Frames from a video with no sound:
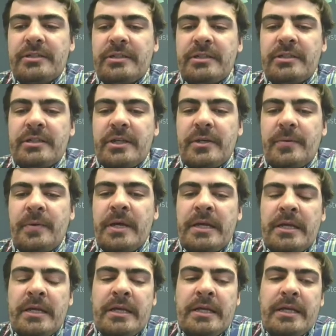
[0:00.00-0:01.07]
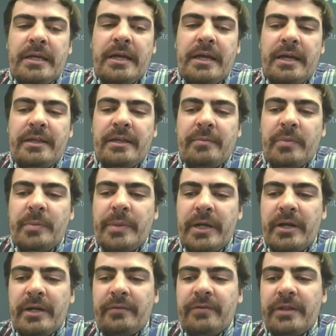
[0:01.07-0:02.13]
And so I think
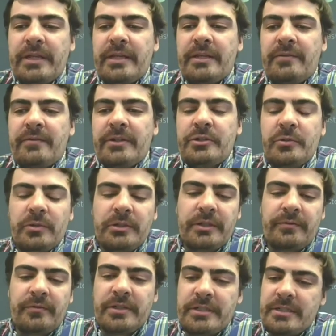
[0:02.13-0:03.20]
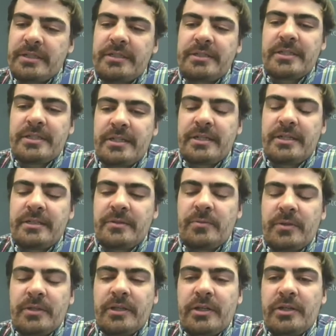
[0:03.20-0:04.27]
preparing for the individual differences is a
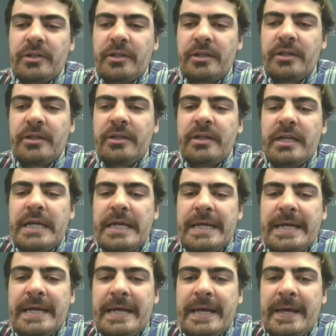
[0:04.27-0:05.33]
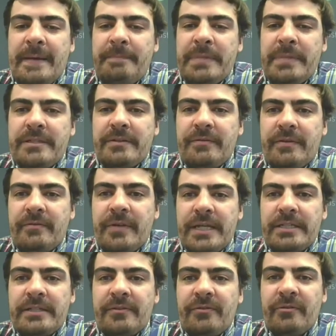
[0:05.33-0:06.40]
really good piece of
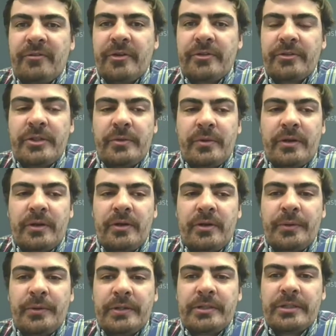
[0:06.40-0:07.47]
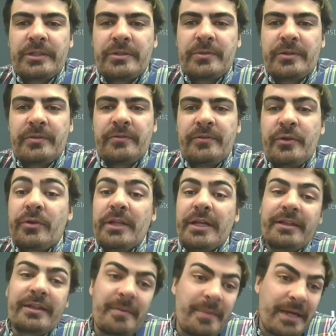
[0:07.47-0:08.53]
advice for folks who are just sort of, who think
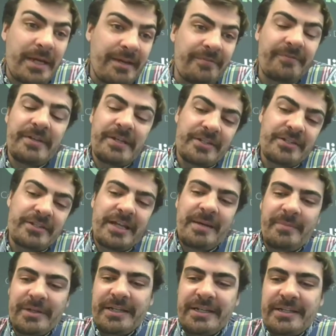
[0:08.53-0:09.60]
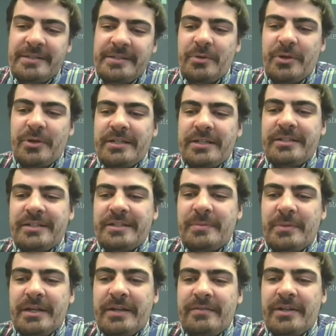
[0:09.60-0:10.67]
they may have finished the application process,
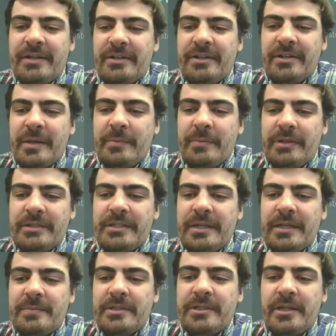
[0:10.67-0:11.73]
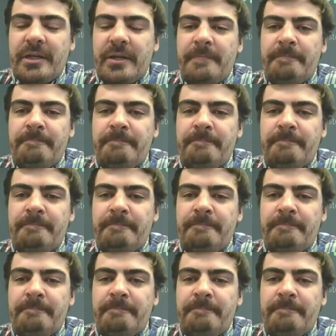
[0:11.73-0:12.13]
but have another couple of steps to go.